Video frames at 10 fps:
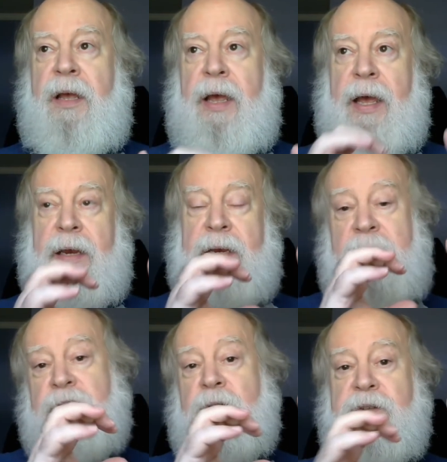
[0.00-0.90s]
and
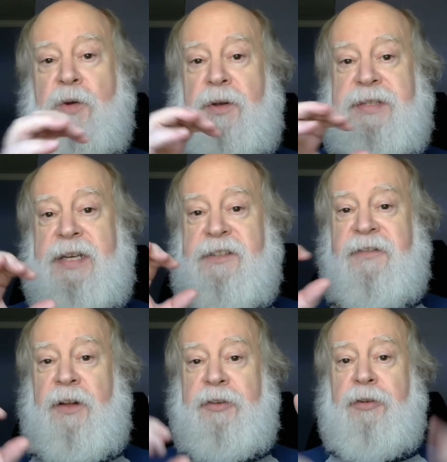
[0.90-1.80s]
each of those holes has a
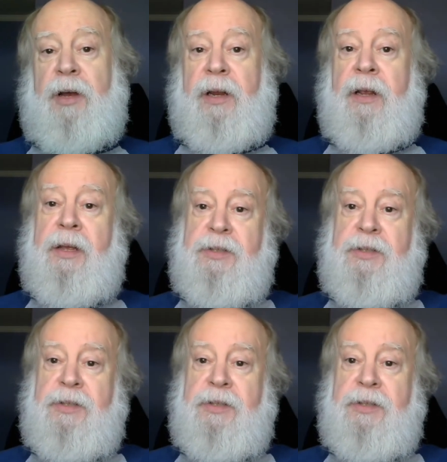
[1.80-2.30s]
filter on it.